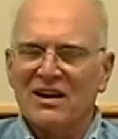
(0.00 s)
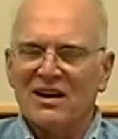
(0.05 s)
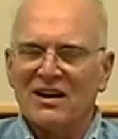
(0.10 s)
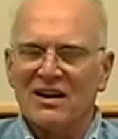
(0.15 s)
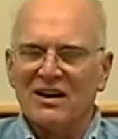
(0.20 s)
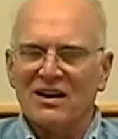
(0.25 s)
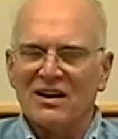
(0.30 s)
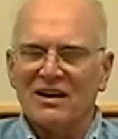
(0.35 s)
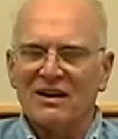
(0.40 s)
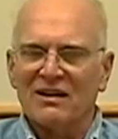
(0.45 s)

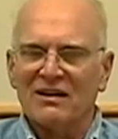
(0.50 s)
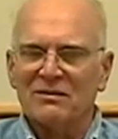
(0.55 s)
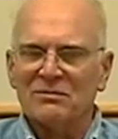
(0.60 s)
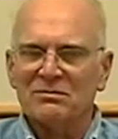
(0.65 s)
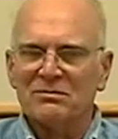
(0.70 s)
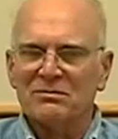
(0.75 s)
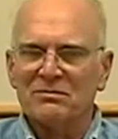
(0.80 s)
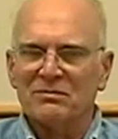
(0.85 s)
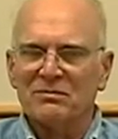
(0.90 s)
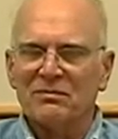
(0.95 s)
Uh,
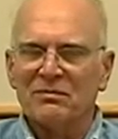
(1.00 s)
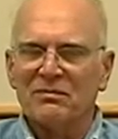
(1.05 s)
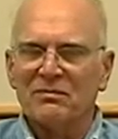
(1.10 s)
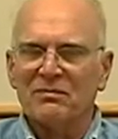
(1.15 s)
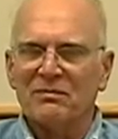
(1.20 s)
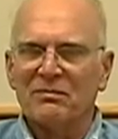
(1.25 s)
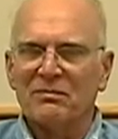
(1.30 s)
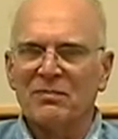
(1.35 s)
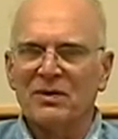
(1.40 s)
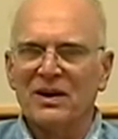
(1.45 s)

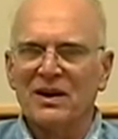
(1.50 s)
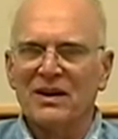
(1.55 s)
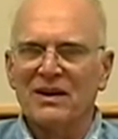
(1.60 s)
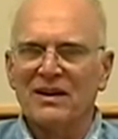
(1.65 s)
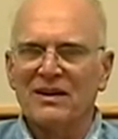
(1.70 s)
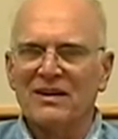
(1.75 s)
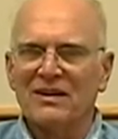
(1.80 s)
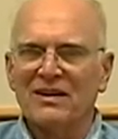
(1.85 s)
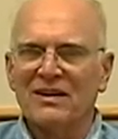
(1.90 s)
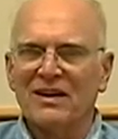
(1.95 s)
but
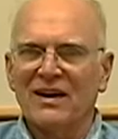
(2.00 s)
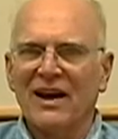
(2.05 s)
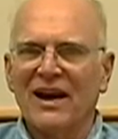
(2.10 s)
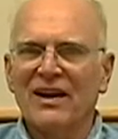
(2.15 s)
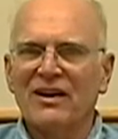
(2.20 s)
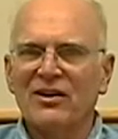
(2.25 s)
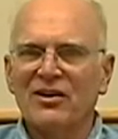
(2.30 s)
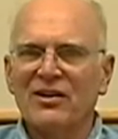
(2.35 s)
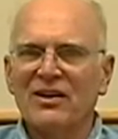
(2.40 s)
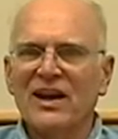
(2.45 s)
I
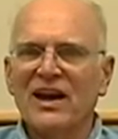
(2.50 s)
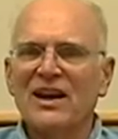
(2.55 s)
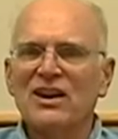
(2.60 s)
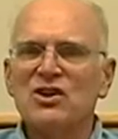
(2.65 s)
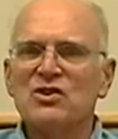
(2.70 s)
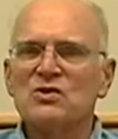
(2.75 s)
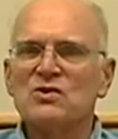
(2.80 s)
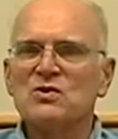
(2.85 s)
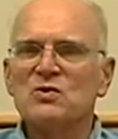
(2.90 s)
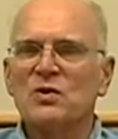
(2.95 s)
heard that
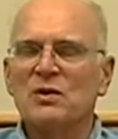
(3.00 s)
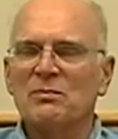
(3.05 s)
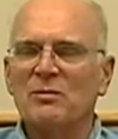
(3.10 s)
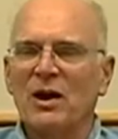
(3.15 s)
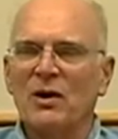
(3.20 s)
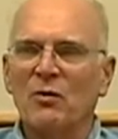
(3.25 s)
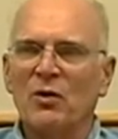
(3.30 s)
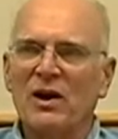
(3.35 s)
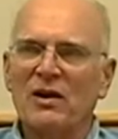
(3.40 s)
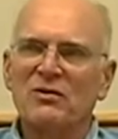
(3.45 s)
news when
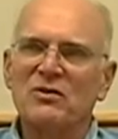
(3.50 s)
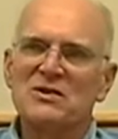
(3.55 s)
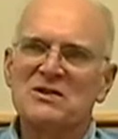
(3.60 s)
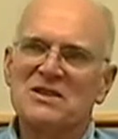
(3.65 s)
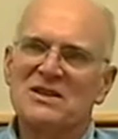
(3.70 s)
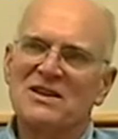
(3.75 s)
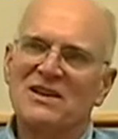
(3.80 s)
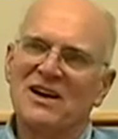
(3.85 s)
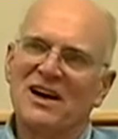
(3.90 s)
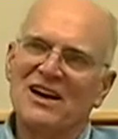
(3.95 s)
my wife was
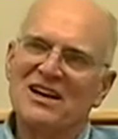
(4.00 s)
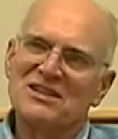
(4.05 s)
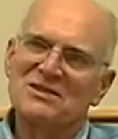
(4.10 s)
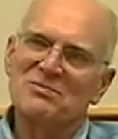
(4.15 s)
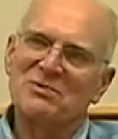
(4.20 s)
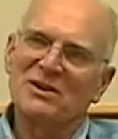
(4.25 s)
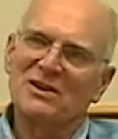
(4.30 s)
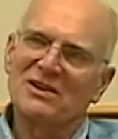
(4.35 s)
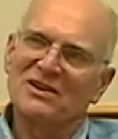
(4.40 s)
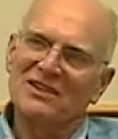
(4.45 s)
in the
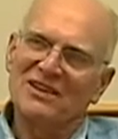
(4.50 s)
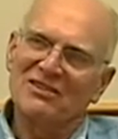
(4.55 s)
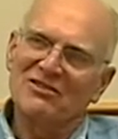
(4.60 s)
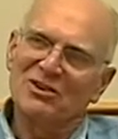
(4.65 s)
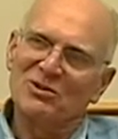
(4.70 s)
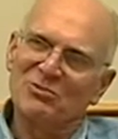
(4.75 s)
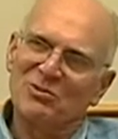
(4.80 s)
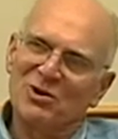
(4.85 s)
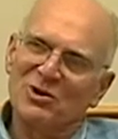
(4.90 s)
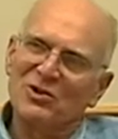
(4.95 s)
hospital
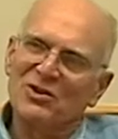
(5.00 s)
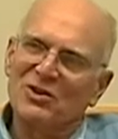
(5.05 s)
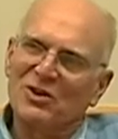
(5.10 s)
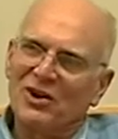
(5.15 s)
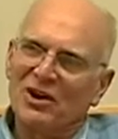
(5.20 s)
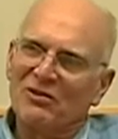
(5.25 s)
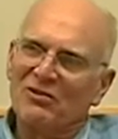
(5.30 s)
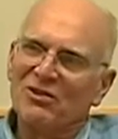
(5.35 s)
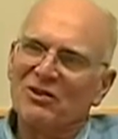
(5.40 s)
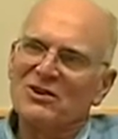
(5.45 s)
giving birth to
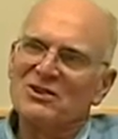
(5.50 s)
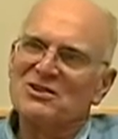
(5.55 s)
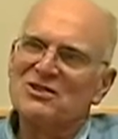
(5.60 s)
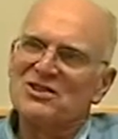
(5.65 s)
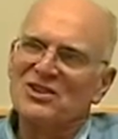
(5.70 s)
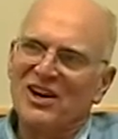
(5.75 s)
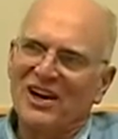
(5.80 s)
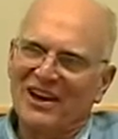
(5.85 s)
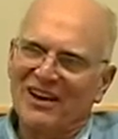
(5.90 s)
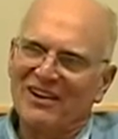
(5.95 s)
our first
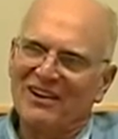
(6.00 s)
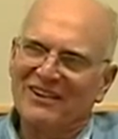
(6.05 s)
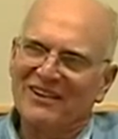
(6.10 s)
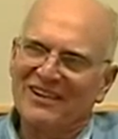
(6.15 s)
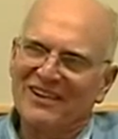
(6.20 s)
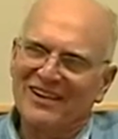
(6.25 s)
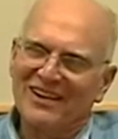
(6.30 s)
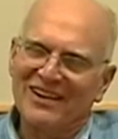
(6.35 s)
child, oh.